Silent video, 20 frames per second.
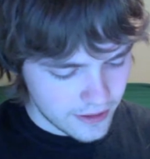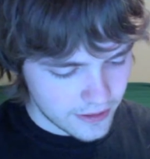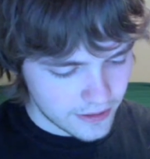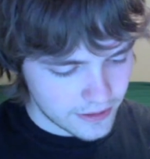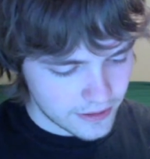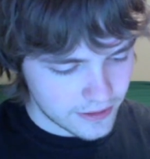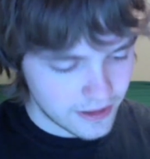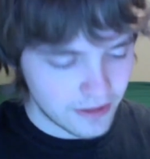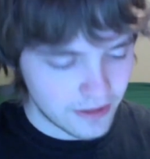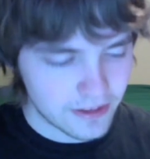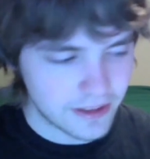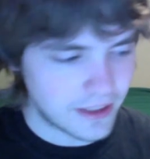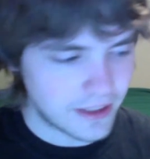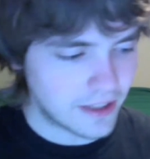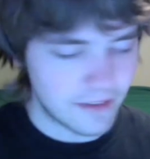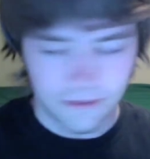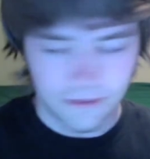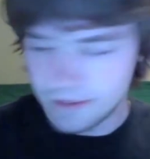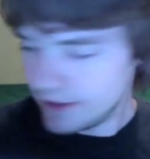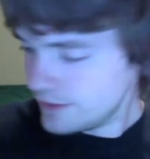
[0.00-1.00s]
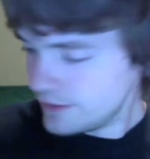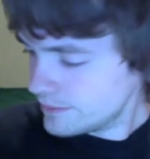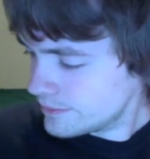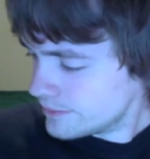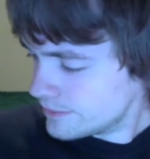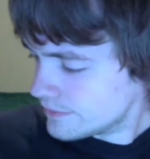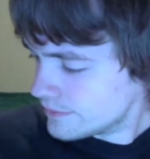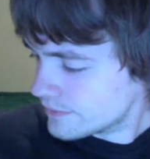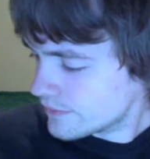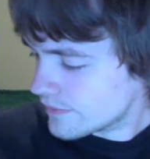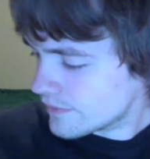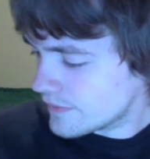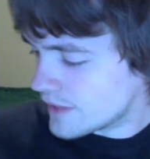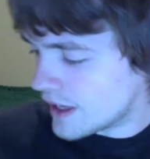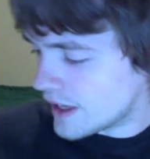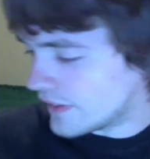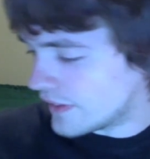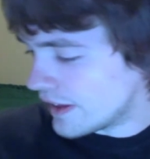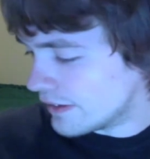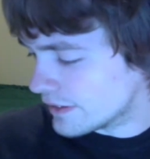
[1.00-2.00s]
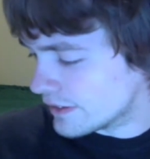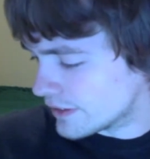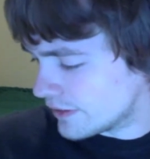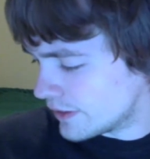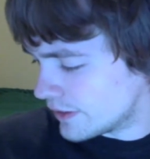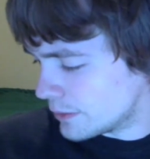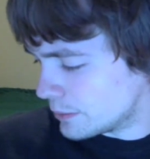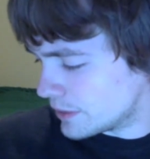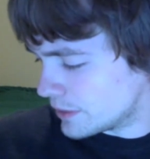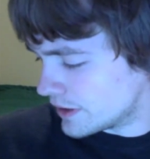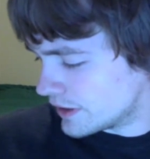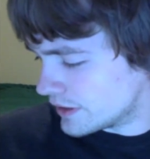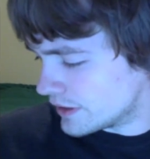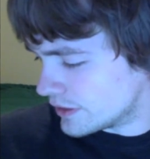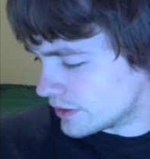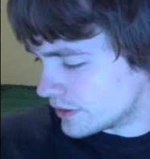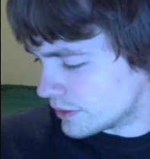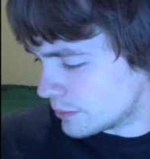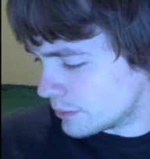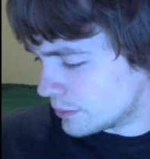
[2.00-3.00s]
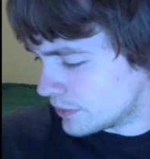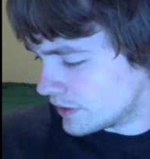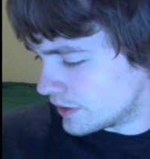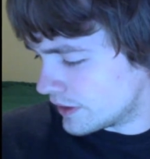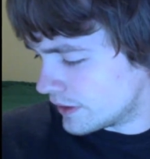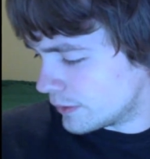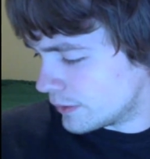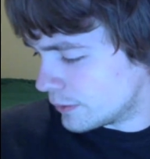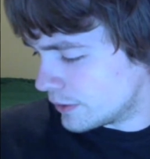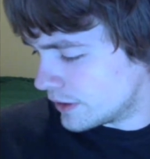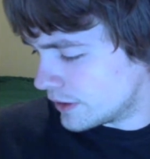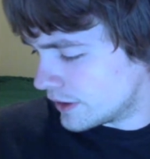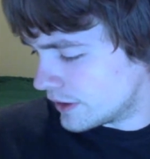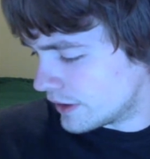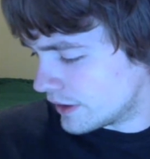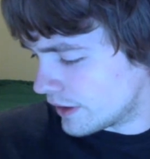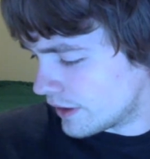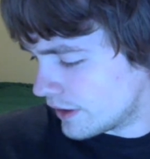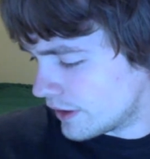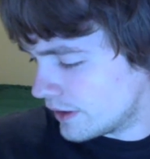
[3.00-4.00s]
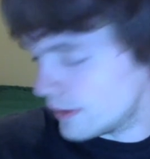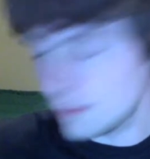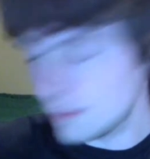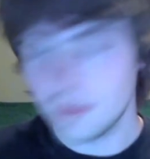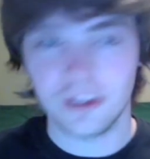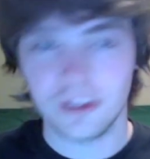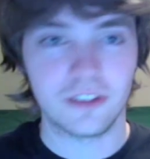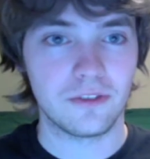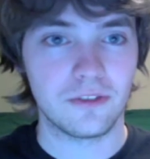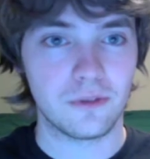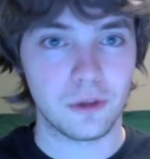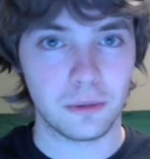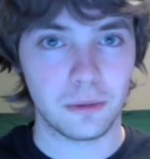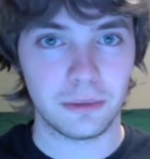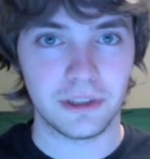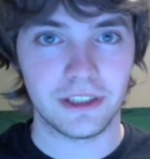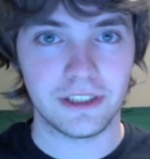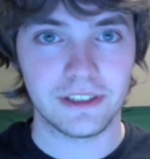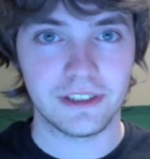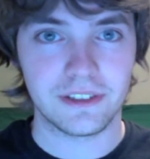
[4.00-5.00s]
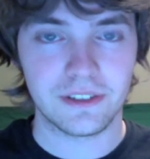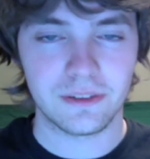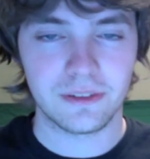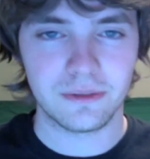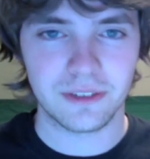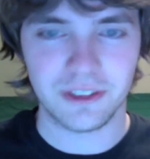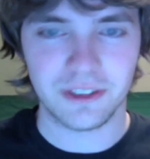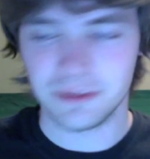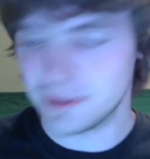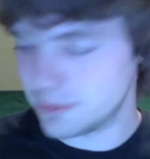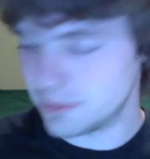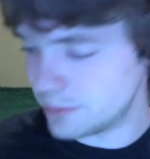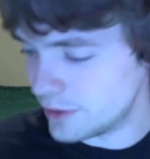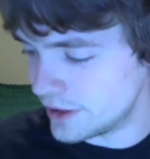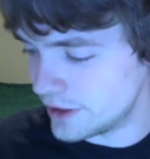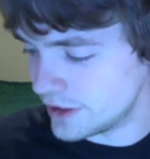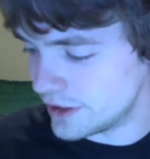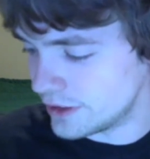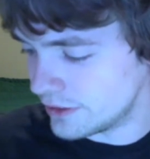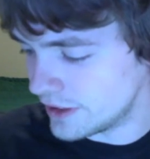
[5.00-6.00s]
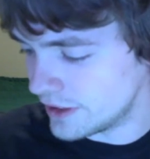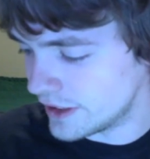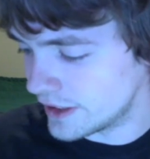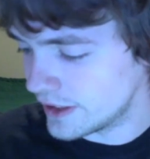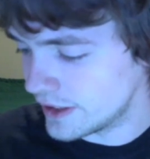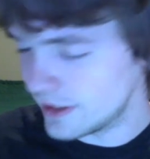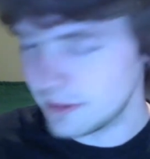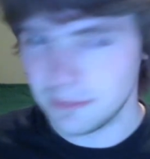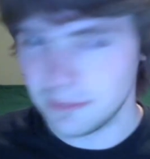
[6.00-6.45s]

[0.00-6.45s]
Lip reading: So that was a lot of fun. And that was fun because you could play with 1 to 4 players, which was pretty unique.